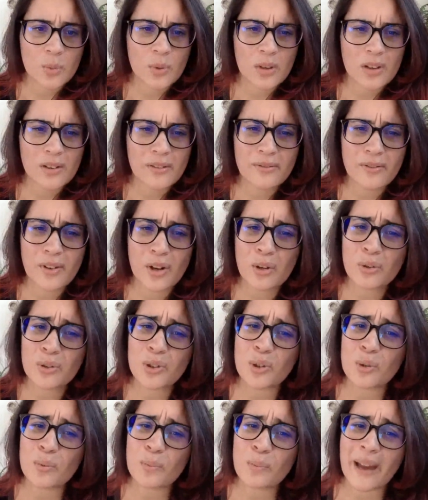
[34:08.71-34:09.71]
Just want to
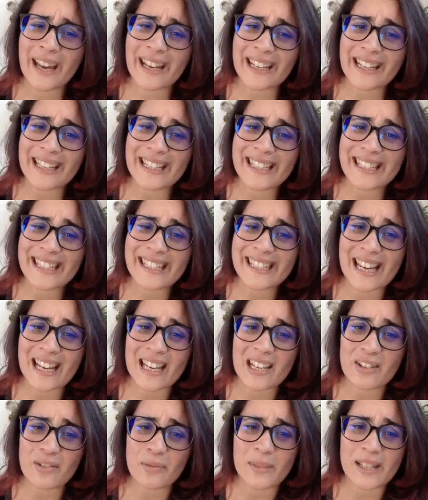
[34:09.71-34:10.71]
fold you back
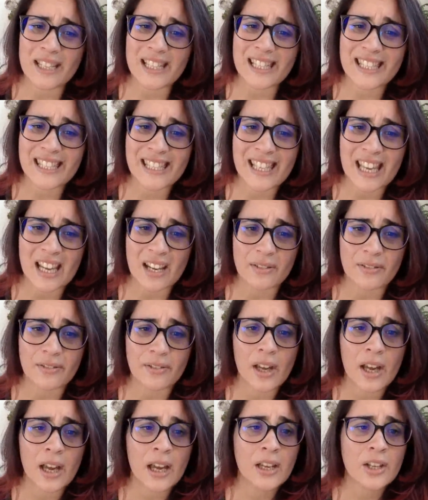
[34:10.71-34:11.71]
inside of me safe.